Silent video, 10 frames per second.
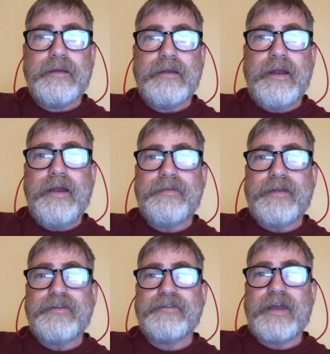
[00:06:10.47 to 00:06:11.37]
Harriet,
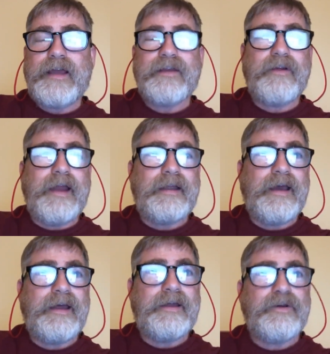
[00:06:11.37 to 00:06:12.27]
that's exactly right.
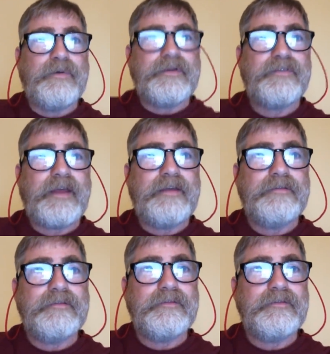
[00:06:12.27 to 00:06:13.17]
I don't want to say
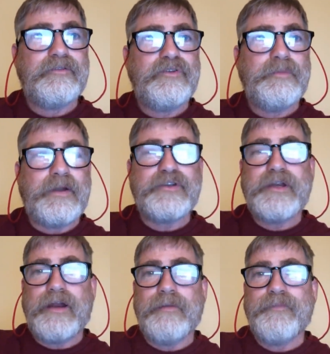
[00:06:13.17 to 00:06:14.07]
too much
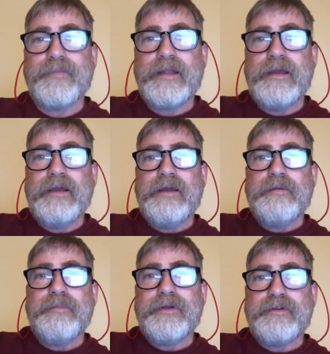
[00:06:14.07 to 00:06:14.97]
here,
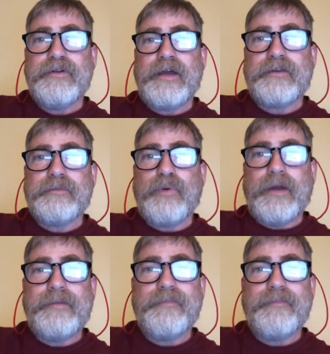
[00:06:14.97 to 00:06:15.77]
but you got the point.